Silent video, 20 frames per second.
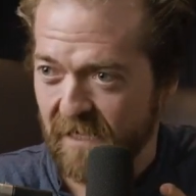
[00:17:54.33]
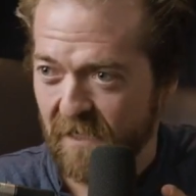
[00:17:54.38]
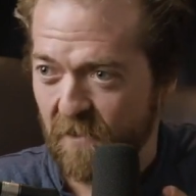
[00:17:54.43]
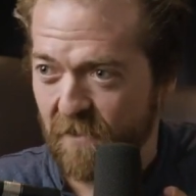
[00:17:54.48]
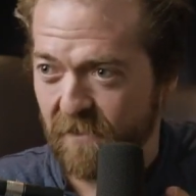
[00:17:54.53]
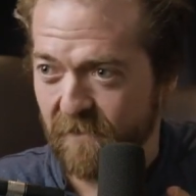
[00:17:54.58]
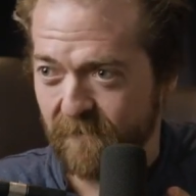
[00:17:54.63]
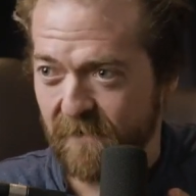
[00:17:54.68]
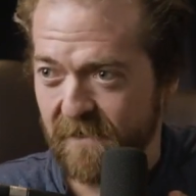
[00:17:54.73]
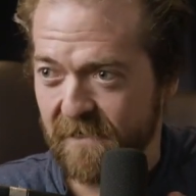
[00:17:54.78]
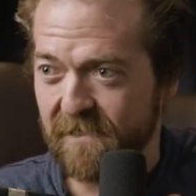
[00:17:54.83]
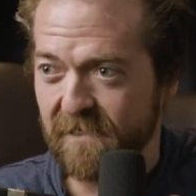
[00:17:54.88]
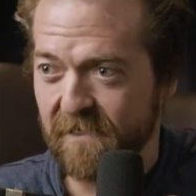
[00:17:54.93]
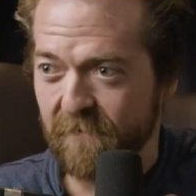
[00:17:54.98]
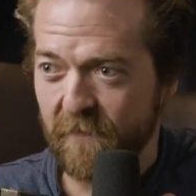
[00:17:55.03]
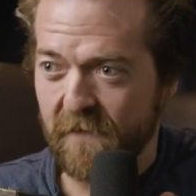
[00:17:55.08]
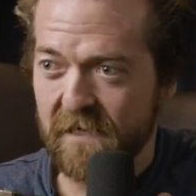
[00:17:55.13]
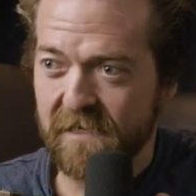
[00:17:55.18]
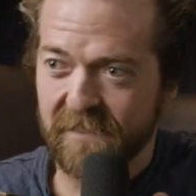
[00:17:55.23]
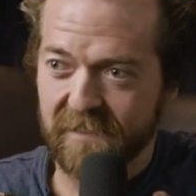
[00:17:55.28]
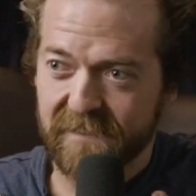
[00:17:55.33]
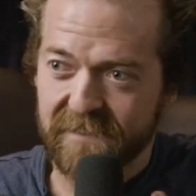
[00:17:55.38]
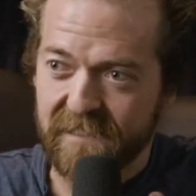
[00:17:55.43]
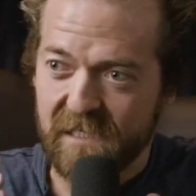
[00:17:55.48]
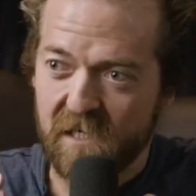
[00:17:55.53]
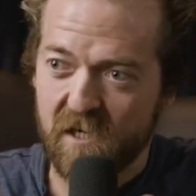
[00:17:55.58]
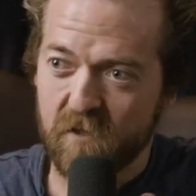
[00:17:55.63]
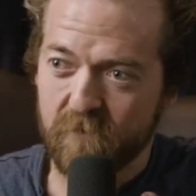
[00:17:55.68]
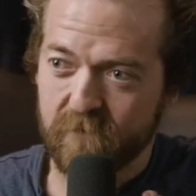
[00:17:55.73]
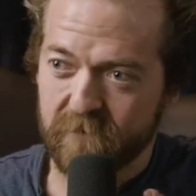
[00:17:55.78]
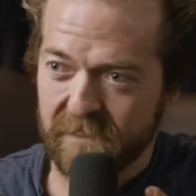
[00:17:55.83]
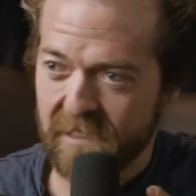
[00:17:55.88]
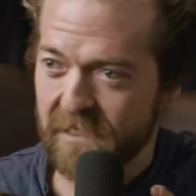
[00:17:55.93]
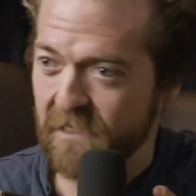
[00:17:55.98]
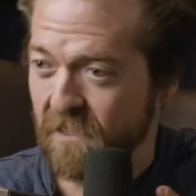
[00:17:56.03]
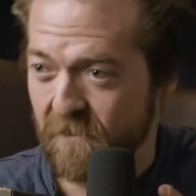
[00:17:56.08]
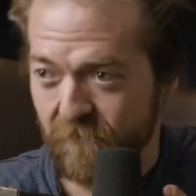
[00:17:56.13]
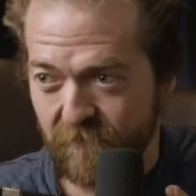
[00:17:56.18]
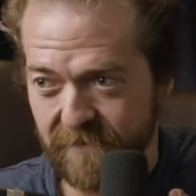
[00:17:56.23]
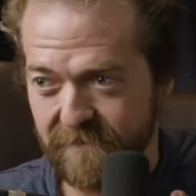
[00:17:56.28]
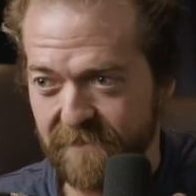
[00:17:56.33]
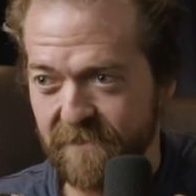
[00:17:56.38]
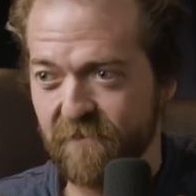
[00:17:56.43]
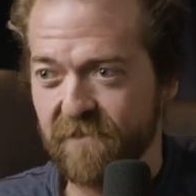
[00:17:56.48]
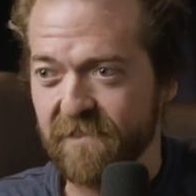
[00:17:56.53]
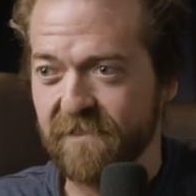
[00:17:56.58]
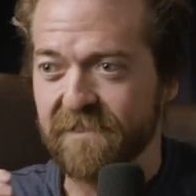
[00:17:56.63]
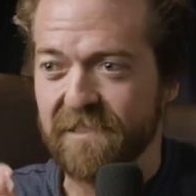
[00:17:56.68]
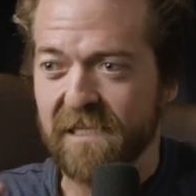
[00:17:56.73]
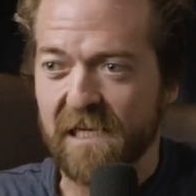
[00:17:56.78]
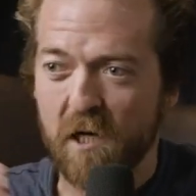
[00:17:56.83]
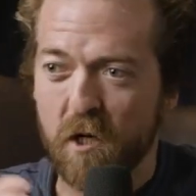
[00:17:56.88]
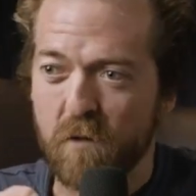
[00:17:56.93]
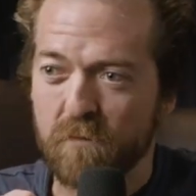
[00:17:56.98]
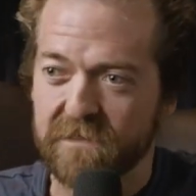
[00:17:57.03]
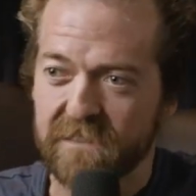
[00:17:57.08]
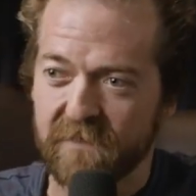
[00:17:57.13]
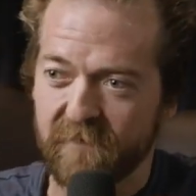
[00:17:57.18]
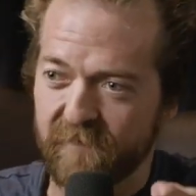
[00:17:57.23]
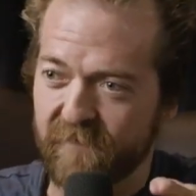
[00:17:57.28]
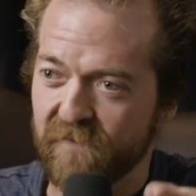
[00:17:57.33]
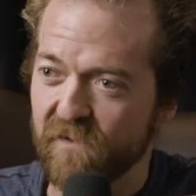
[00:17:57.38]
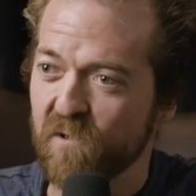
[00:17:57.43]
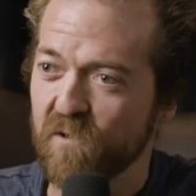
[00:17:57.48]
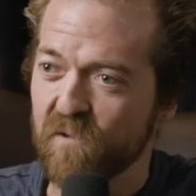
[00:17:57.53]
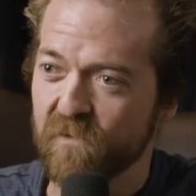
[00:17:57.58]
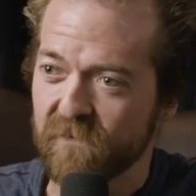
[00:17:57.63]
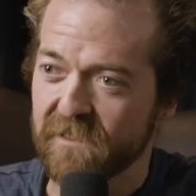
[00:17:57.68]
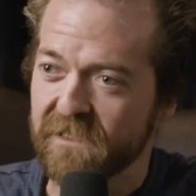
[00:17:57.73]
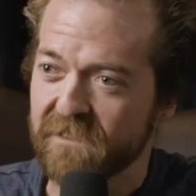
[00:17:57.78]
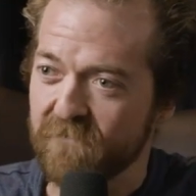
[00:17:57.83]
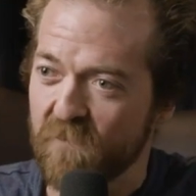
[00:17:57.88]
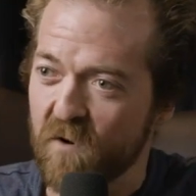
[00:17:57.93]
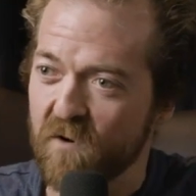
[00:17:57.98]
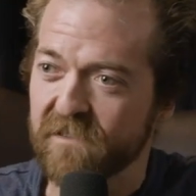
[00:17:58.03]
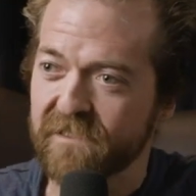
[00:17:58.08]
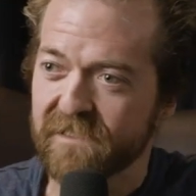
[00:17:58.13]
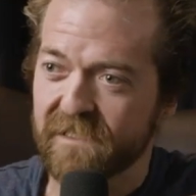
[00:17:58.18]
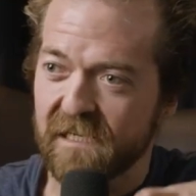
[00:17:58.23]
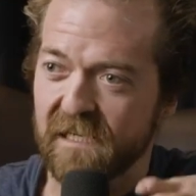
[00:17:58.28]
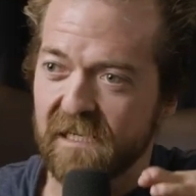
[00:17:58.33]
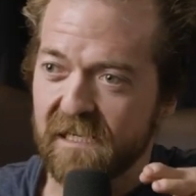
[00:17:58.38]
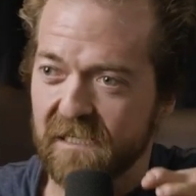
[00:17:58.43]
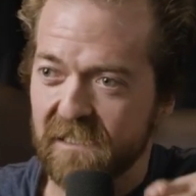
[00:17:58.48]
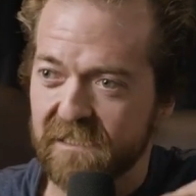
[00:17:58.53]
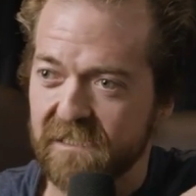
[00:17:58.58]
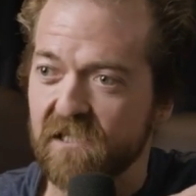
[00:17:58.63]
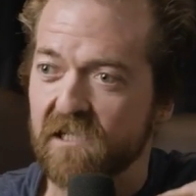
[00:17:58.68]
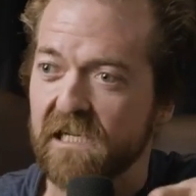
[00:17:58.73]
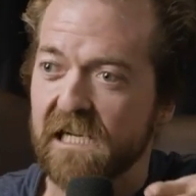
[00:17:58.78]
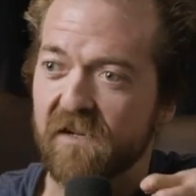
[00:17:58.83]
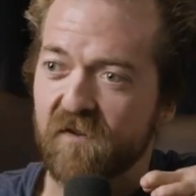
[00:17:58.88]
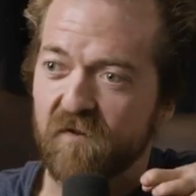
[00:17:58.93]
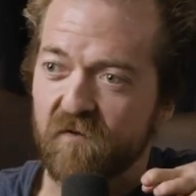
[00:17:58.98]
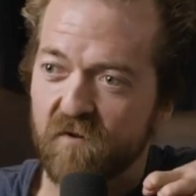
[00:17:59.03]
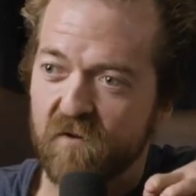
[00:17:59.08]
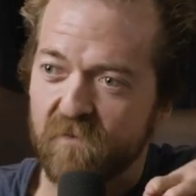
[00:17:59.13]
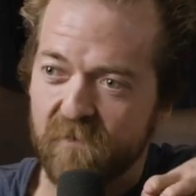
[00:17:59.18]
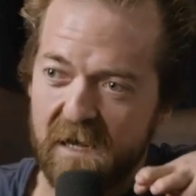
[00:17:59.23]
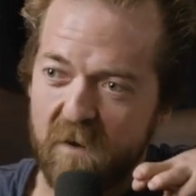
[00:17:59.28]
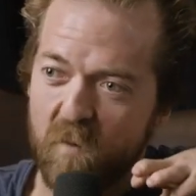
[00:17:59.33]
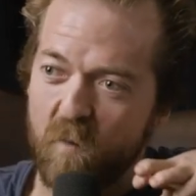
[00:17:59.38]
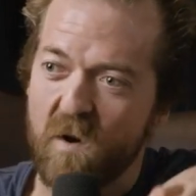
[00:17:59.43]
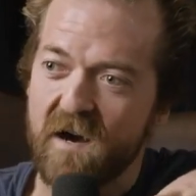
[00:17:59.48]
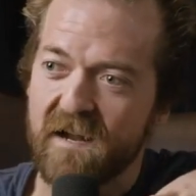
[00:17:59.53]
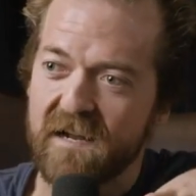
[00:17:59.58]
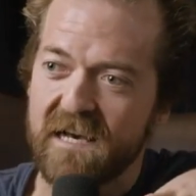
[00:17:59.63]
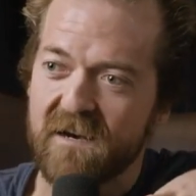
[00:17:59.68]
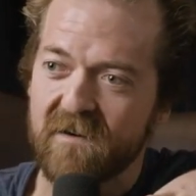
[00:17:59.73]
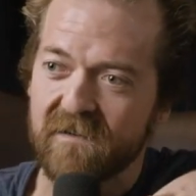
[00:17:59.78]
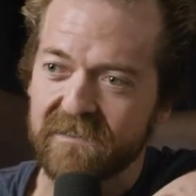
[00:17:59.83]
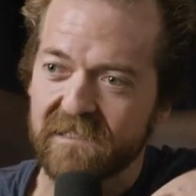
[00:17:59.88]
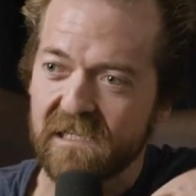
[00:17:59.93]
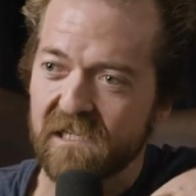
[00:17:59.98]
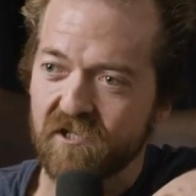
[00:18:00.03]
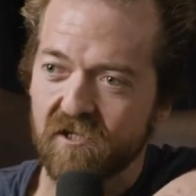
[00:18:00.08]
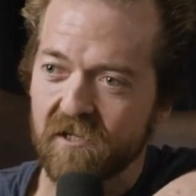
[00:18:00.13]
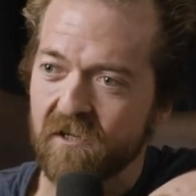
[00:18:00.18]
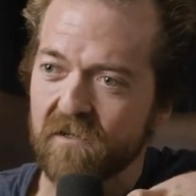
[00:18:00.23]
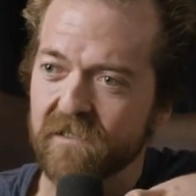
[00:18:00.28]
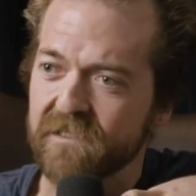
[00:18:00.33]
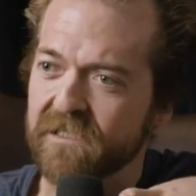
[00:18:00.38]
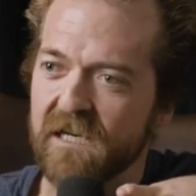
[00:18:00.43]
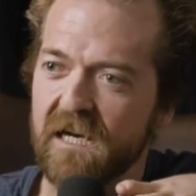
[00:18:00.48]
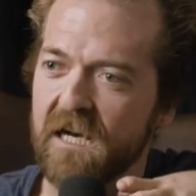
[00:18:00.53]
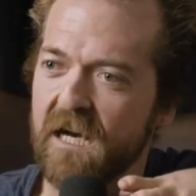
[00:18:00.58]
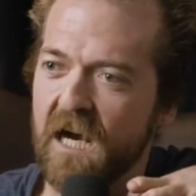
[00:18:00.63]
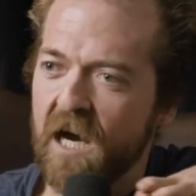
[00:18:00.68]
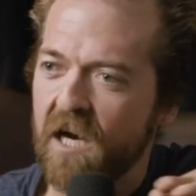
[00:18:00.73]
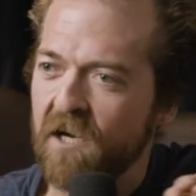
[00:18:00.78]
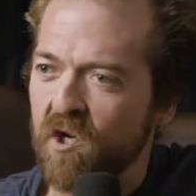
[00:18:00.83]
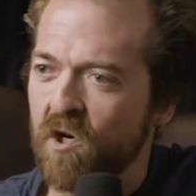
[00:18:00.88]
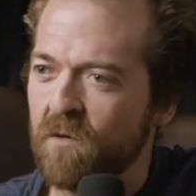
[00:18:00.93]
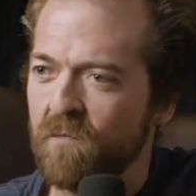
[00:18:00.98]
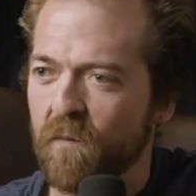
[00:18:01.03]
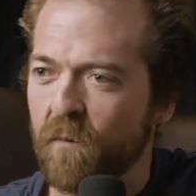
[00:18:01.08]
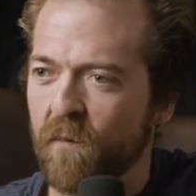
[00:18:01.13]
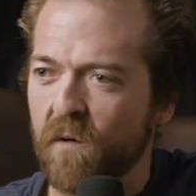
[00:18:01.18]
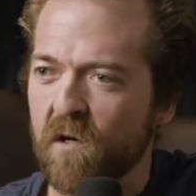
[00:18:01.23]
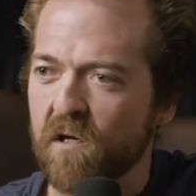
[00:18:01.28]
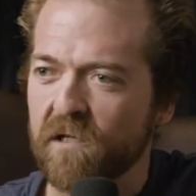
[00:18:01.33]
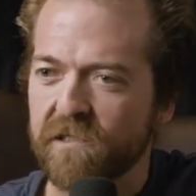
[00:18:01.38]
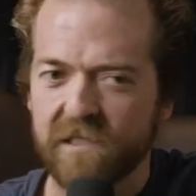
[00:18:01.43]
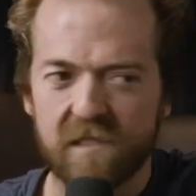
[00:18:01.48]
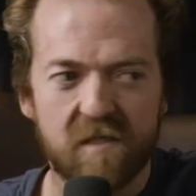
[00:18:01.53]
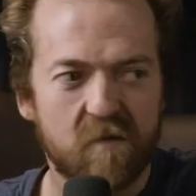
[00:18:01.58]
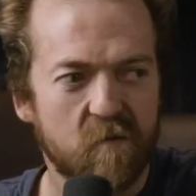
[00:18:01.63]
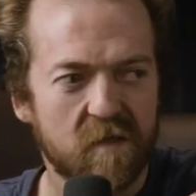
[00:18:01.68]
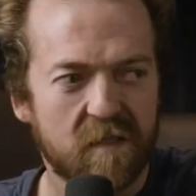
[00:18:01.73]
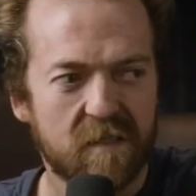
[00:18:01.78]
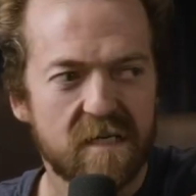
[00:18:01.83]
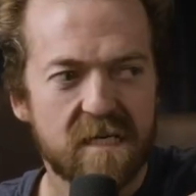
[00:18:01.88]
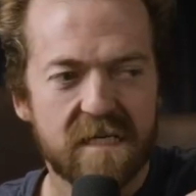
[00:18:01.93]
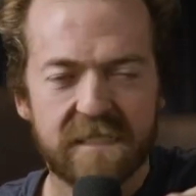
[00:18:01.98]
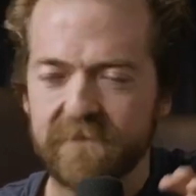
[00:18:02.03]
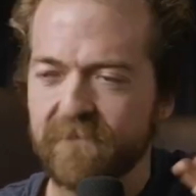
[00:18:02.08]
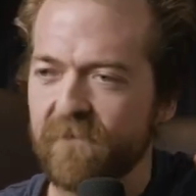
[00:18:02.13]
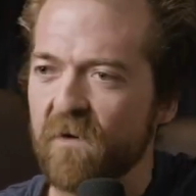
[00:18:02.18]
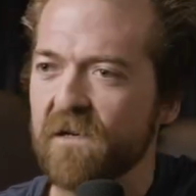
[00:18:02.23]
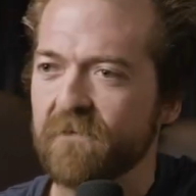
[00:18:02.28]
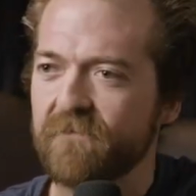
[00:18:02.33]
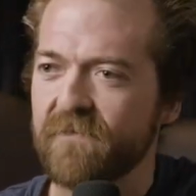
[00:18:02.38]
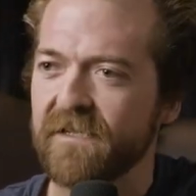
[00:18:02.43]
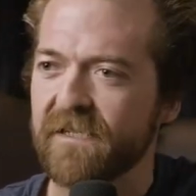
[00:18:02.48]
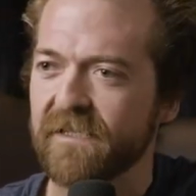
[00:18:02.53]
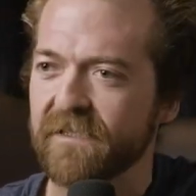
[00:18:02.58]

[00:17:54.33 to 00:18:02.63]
a lot of that independence helps and the resilience helps fuel this monster to get through that one hour session because a normal person would last five